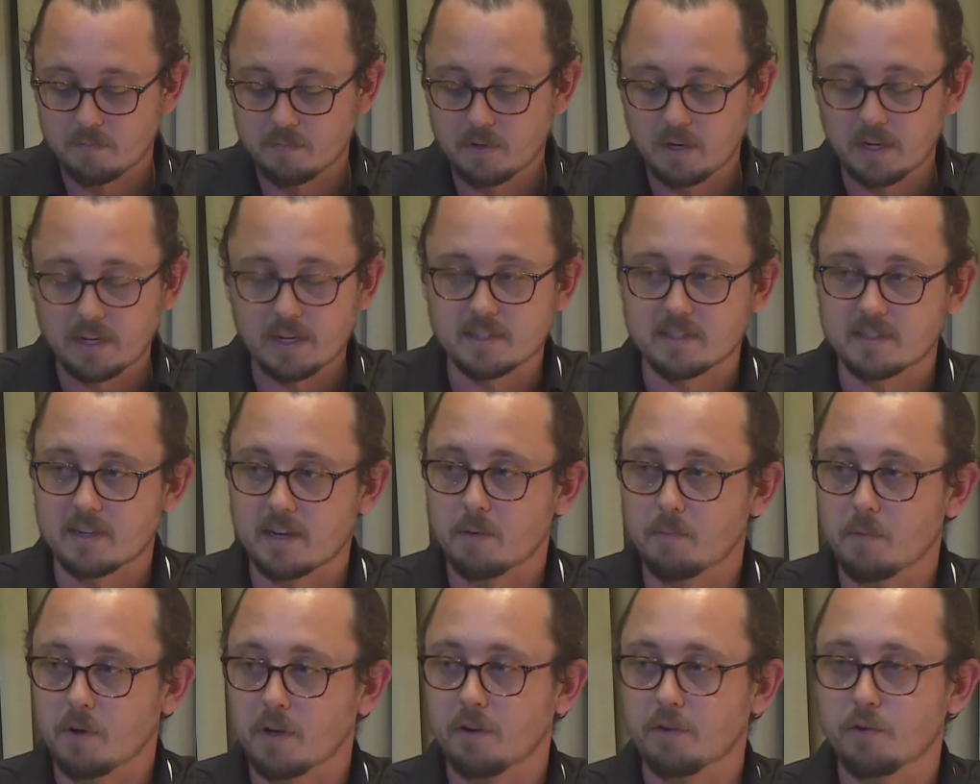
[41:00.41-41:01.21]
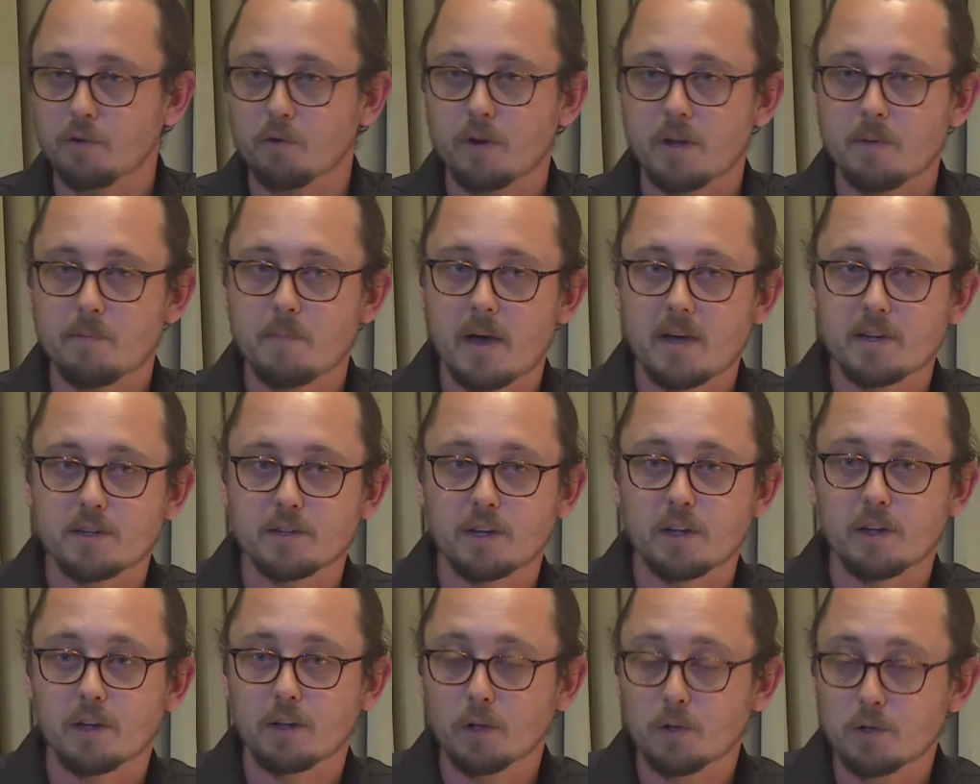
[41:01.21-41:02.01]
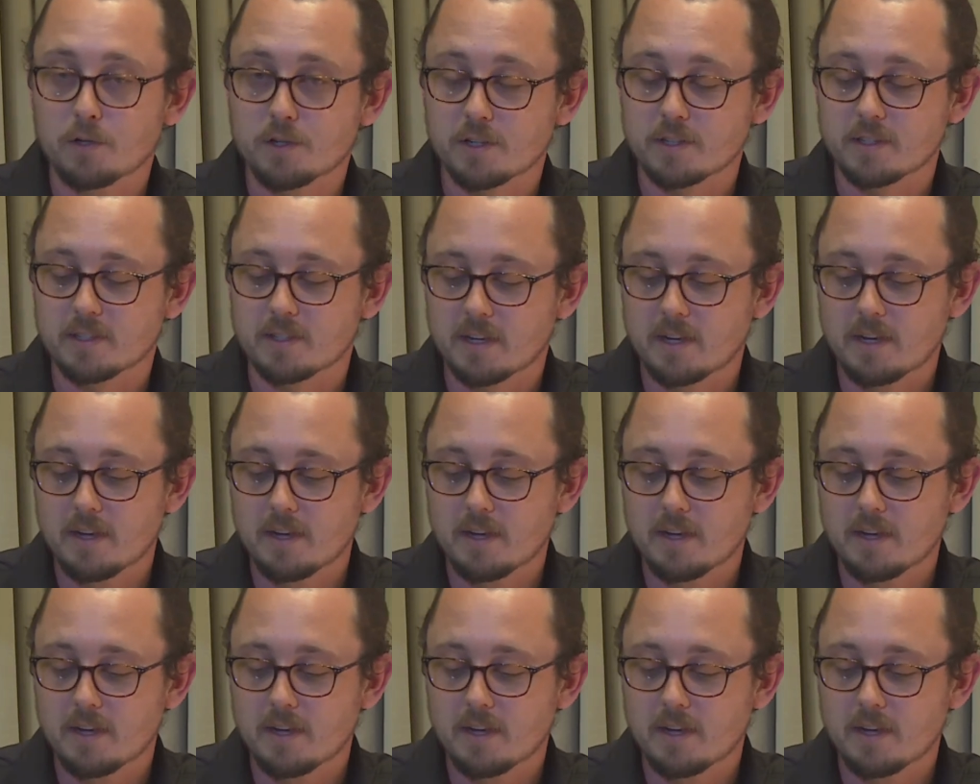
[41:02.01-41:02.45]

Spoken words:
Like I said, I'm not going to draw any major conclusions,